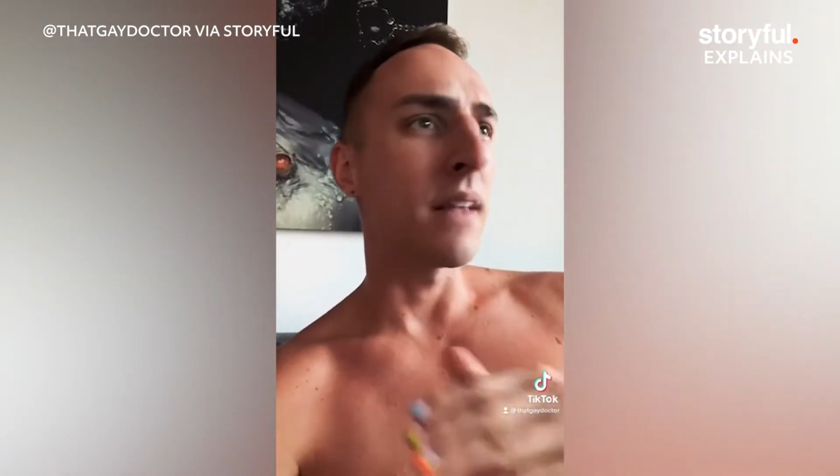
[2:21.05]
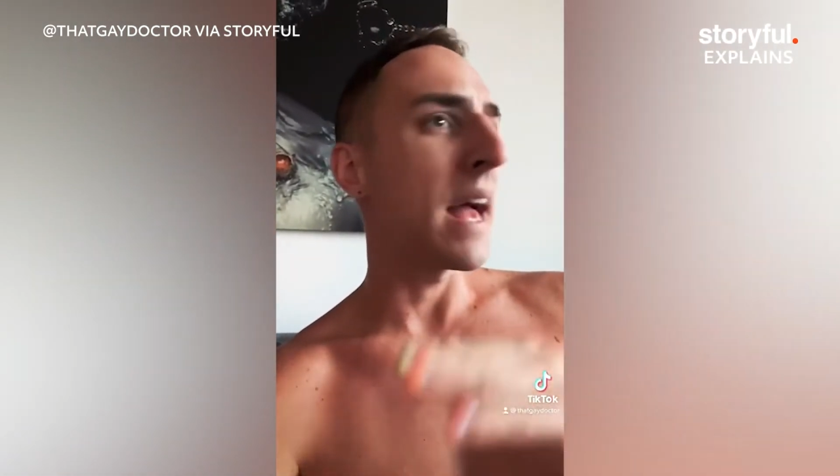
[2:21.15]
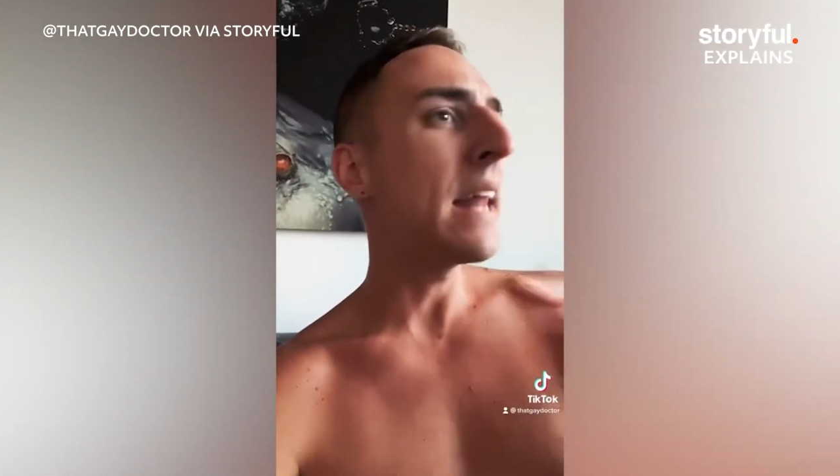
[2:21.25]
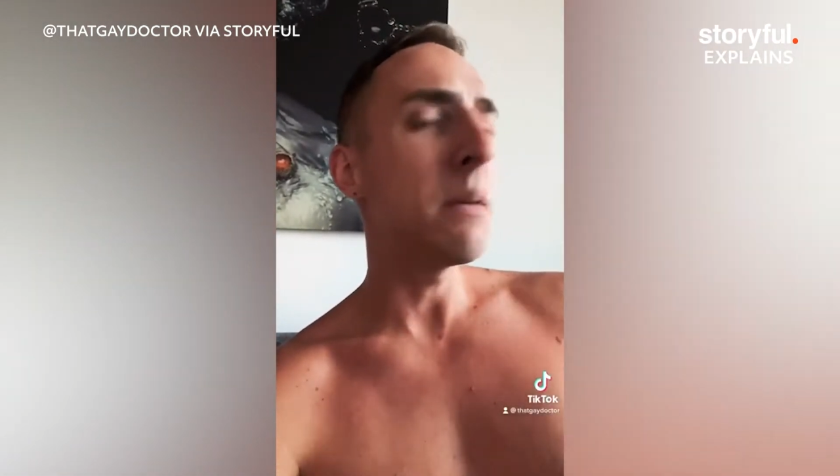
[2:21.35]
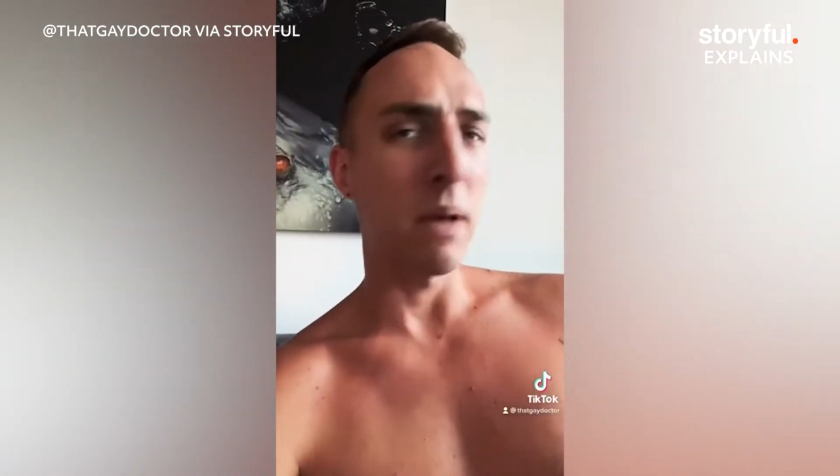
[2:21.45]

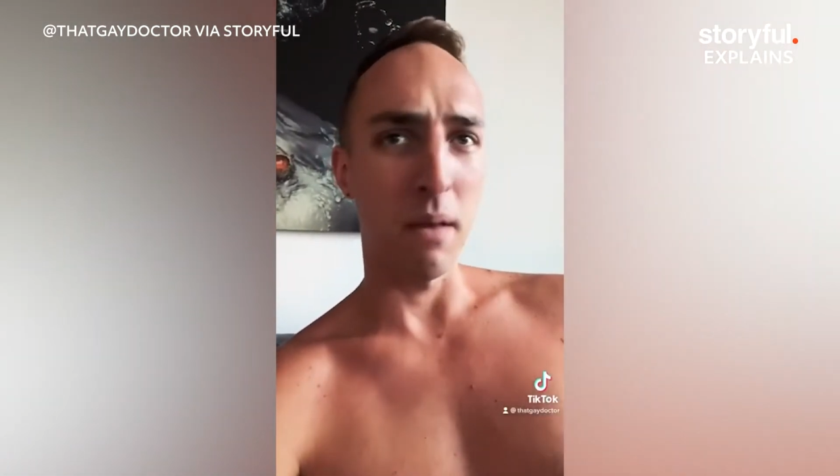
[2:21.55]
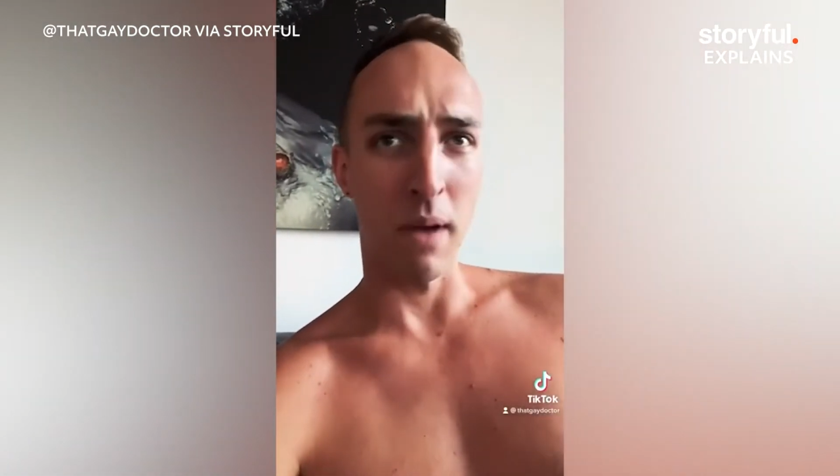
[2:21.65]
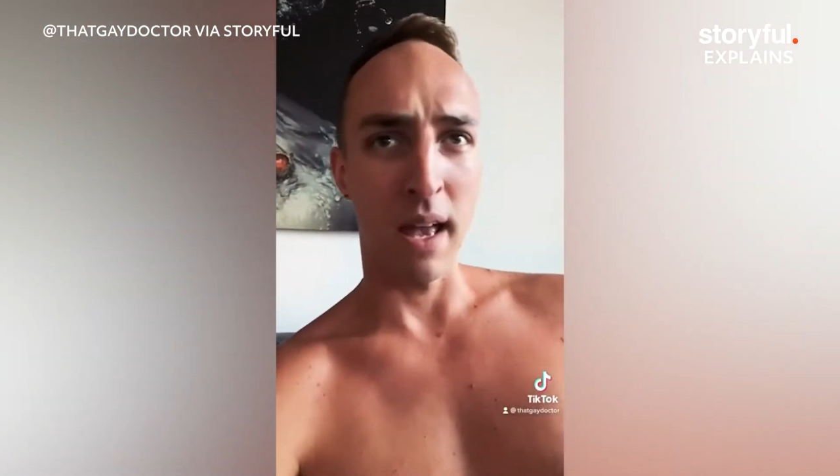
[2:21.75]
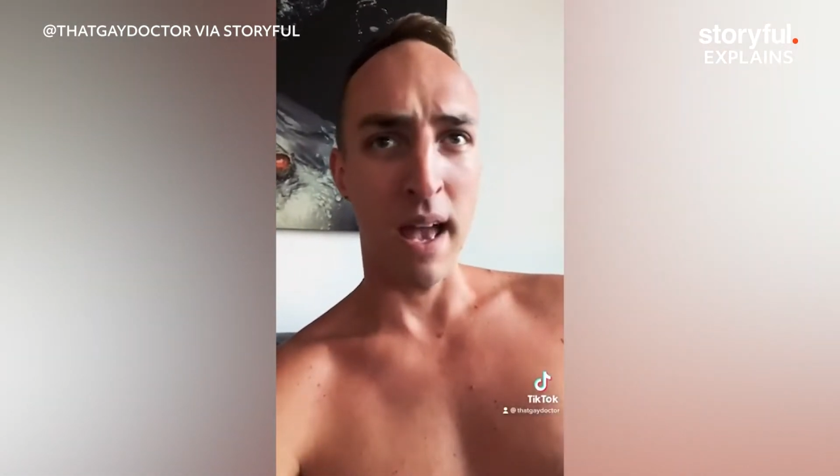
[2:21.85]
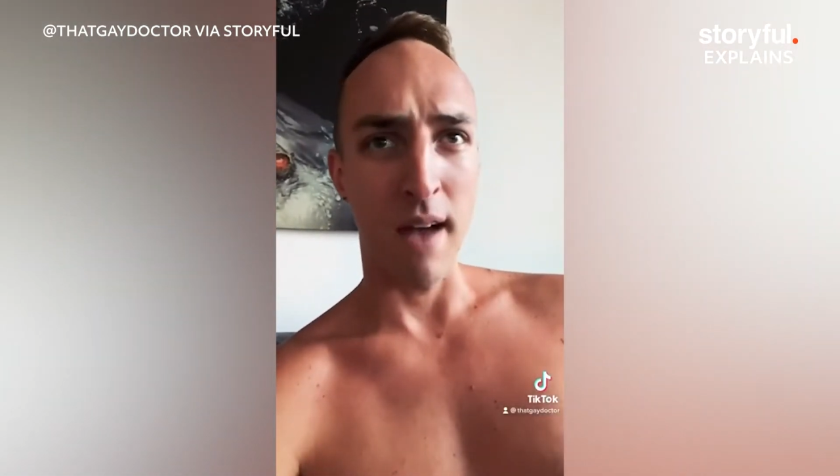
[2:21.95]
that anybody
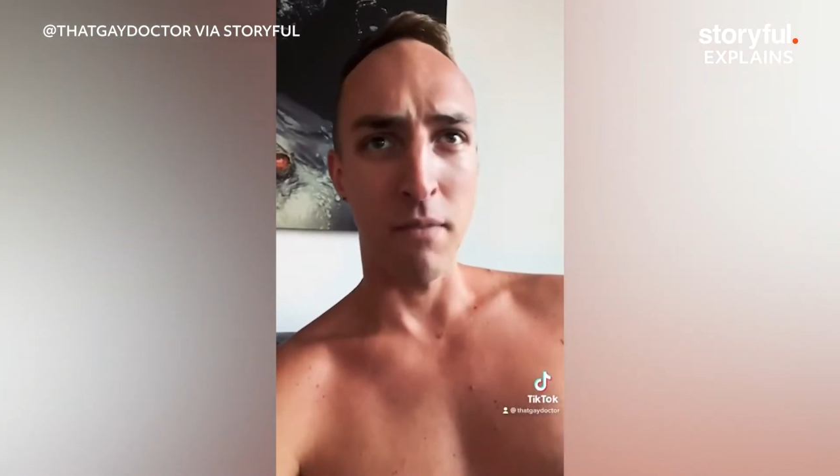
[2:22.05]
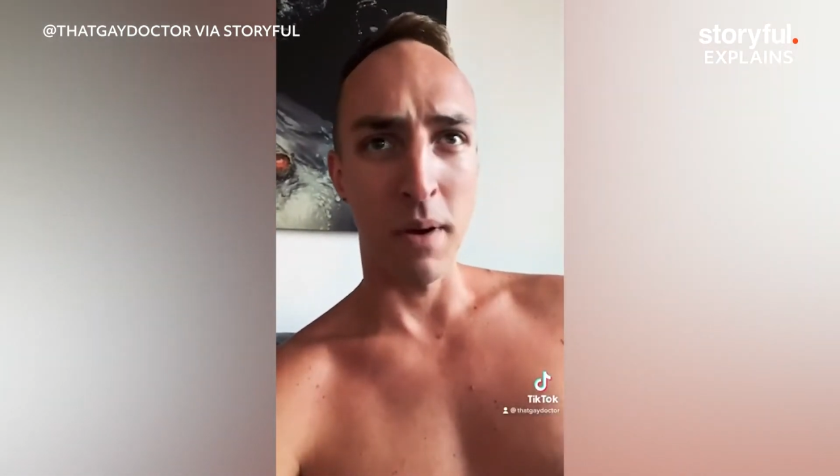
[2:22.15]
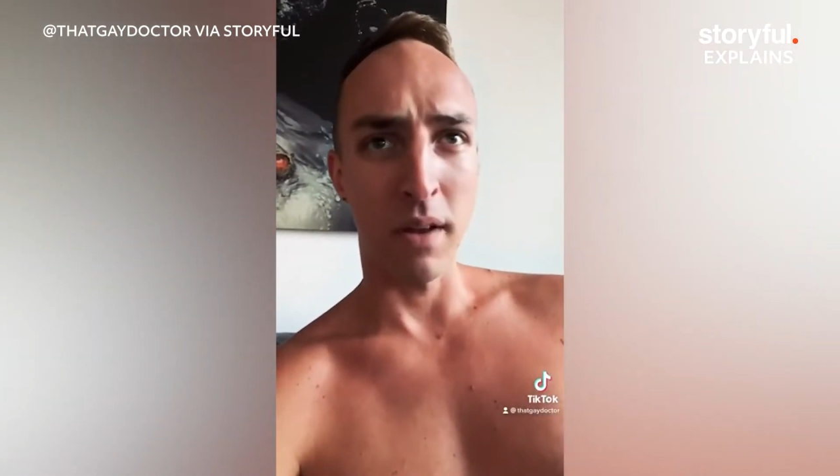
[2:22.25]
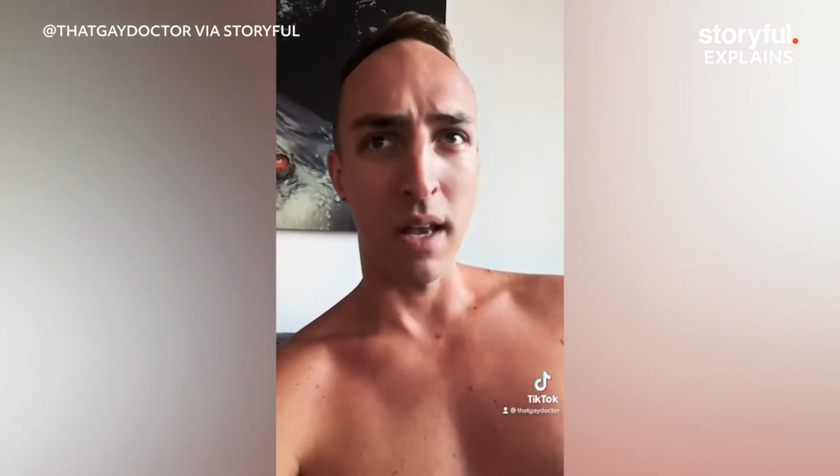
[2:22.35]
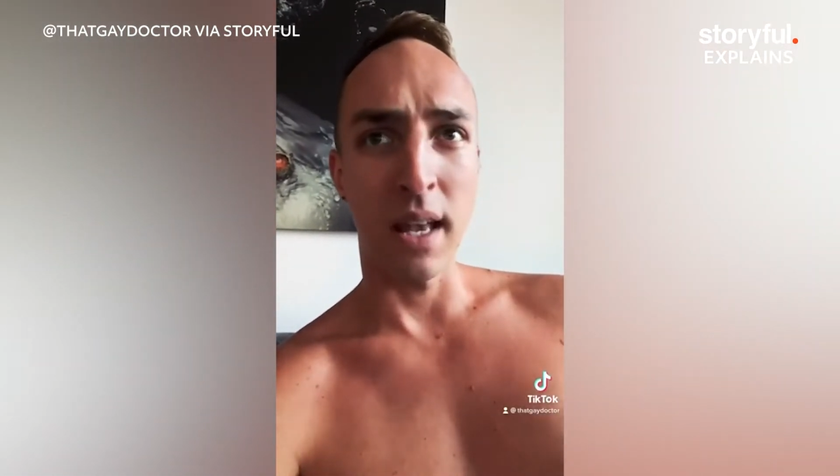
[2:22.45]
might have
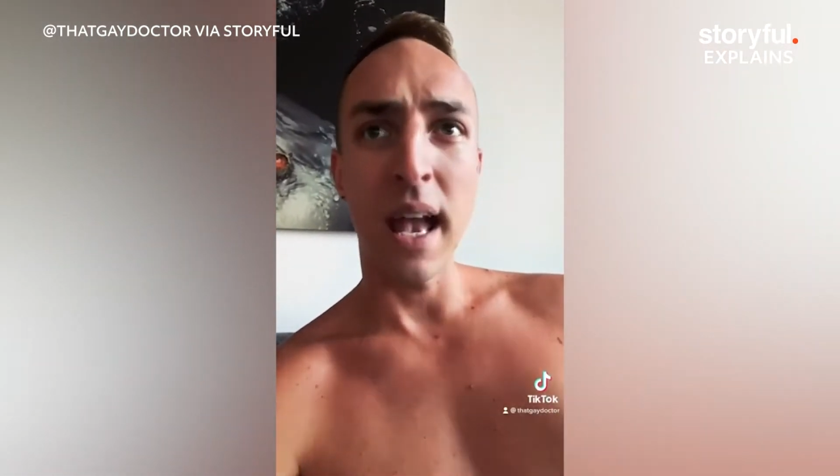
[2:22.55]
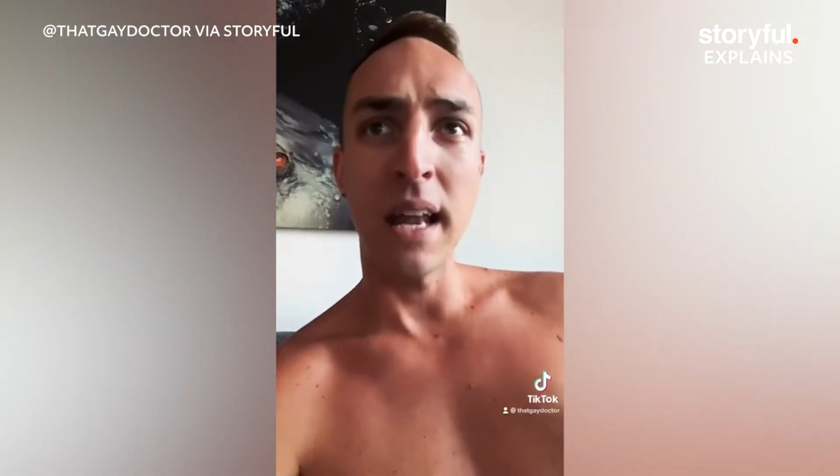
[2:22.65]
about getting